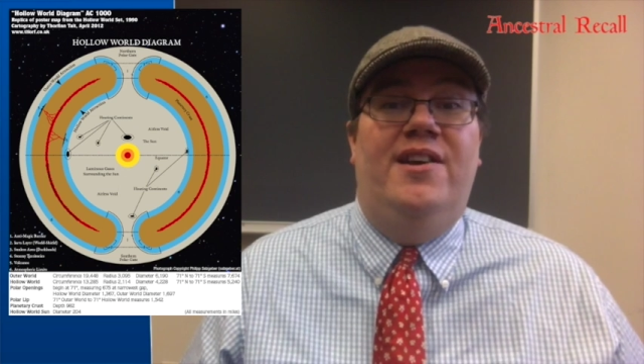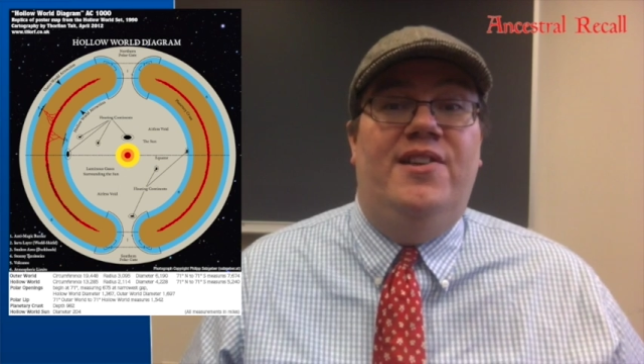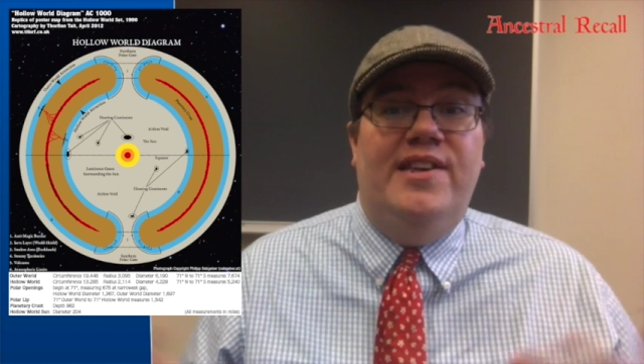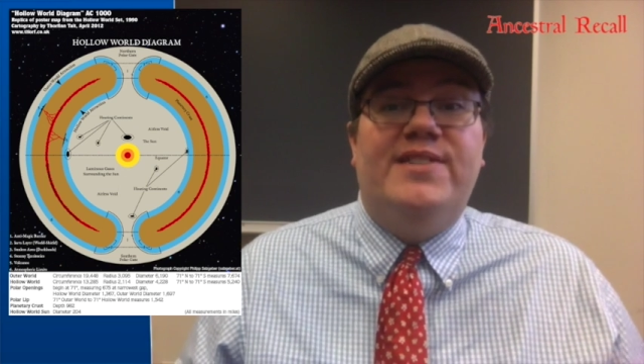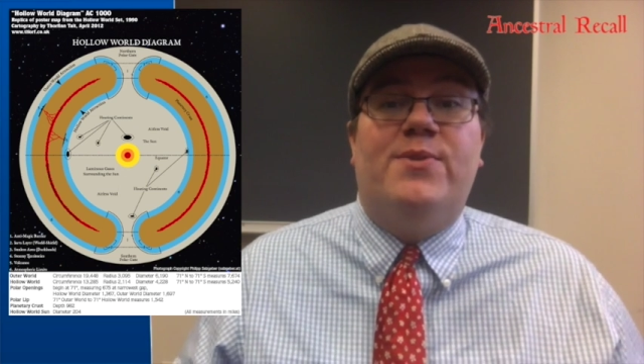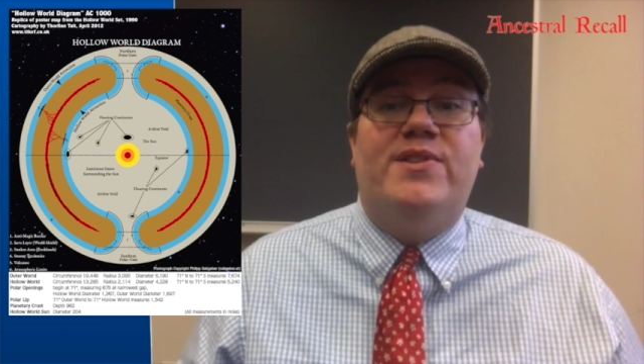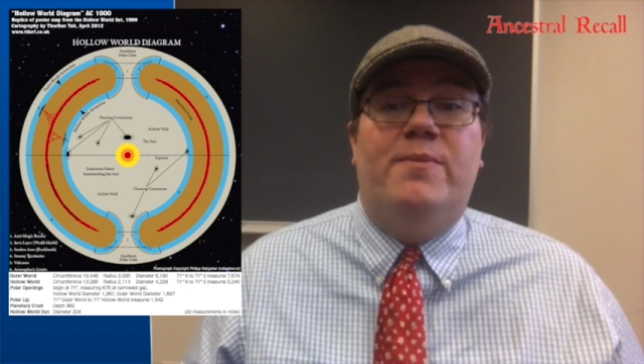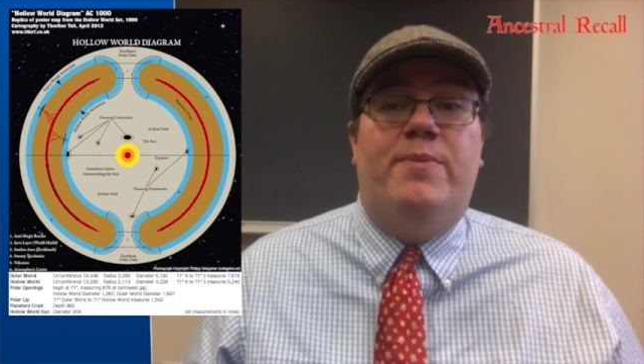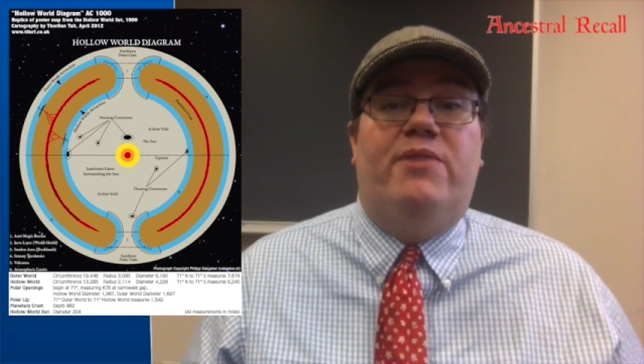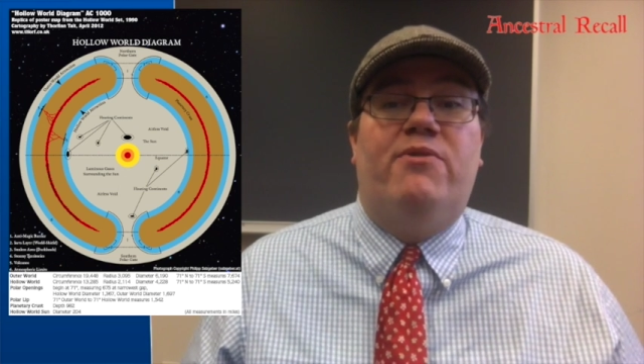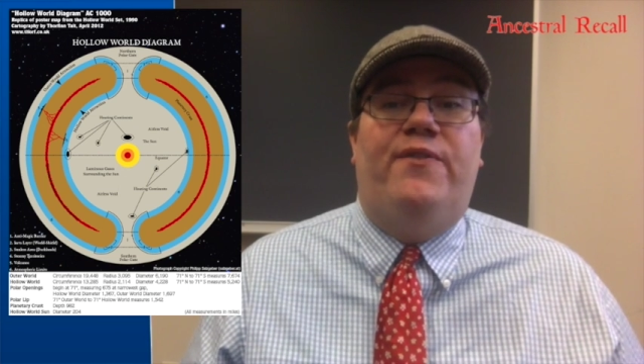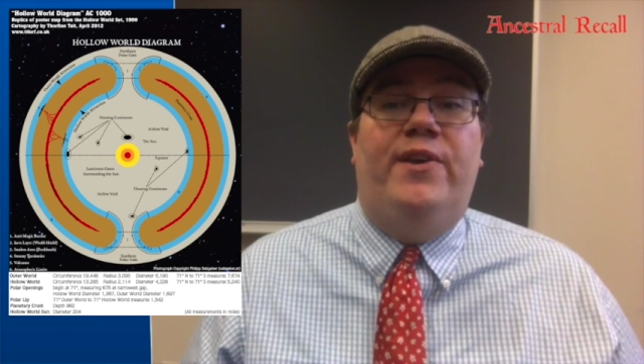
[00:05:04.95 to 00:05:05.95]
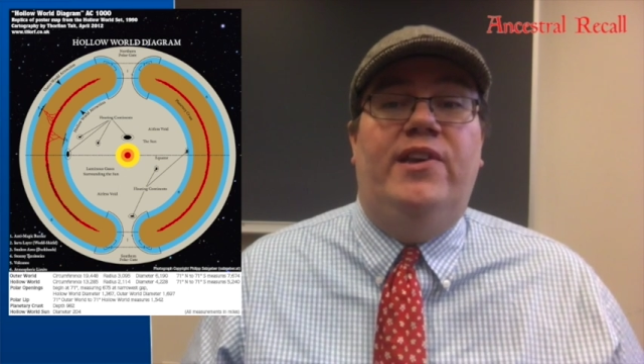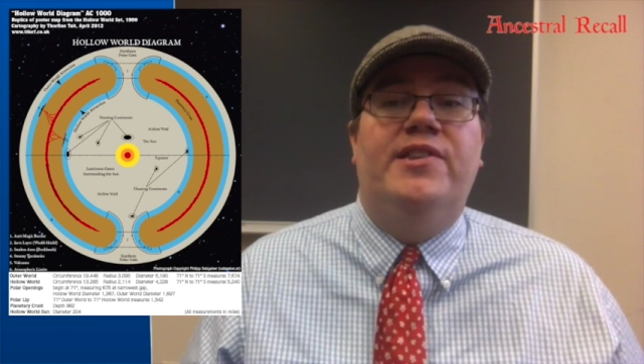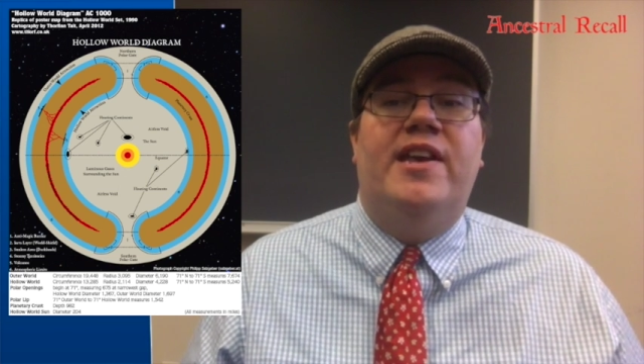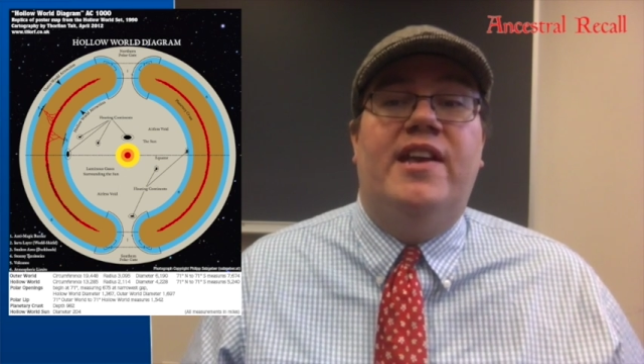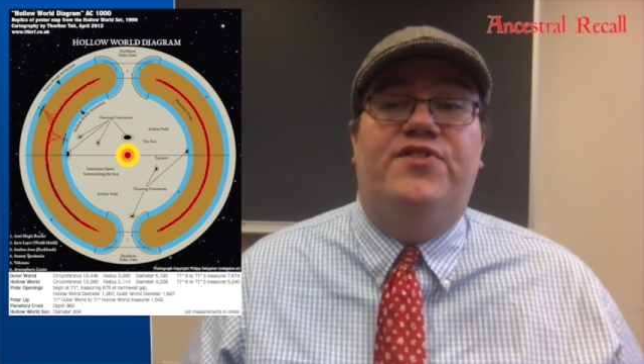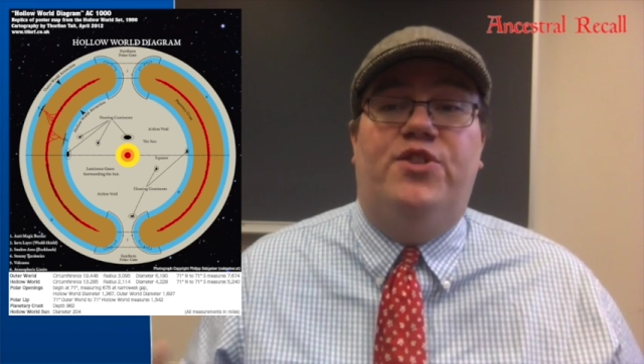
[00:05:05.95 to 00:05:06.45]
This was the big reveal at
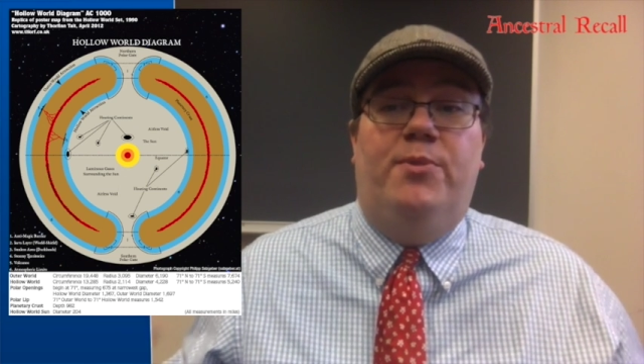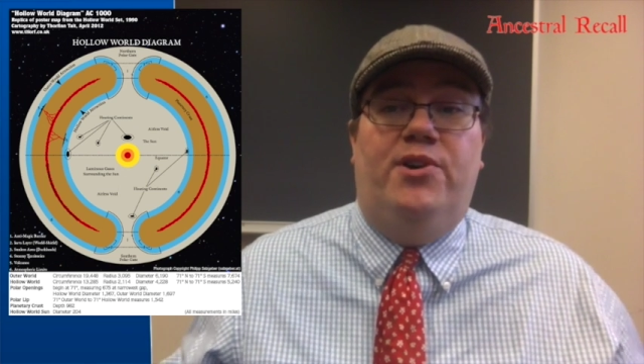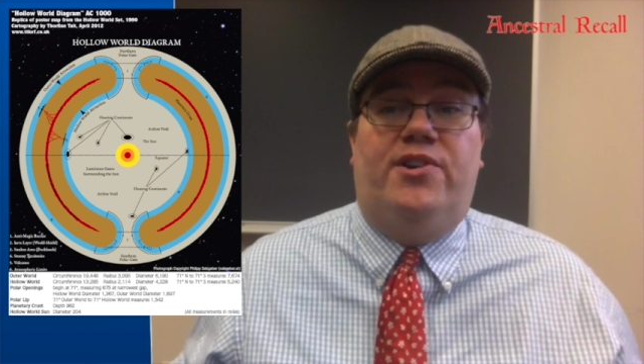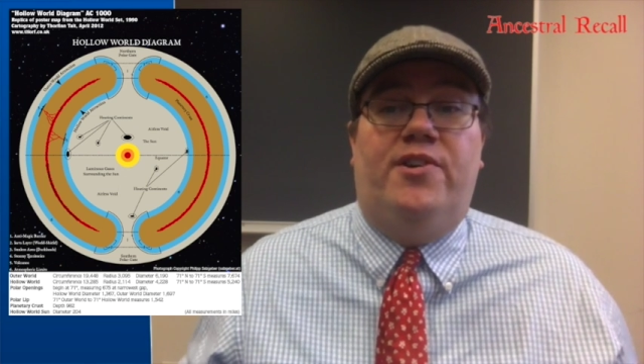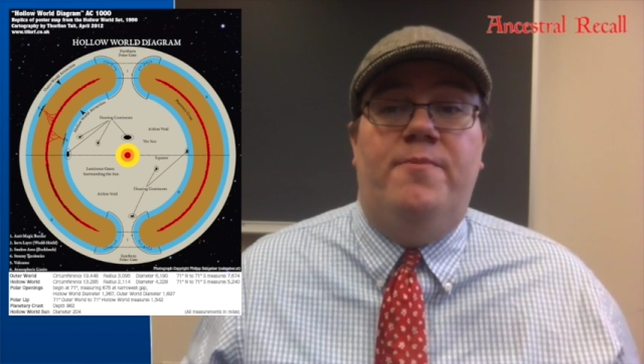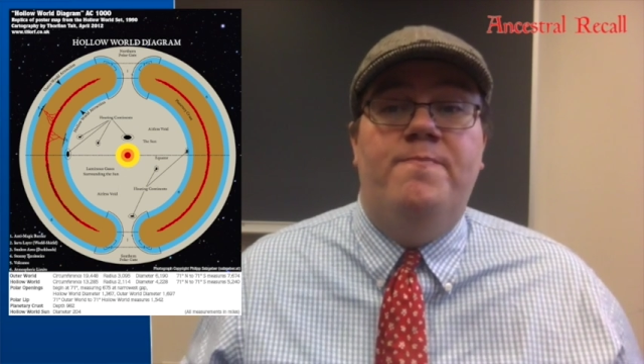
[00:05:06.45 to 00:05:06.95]
the end of the book.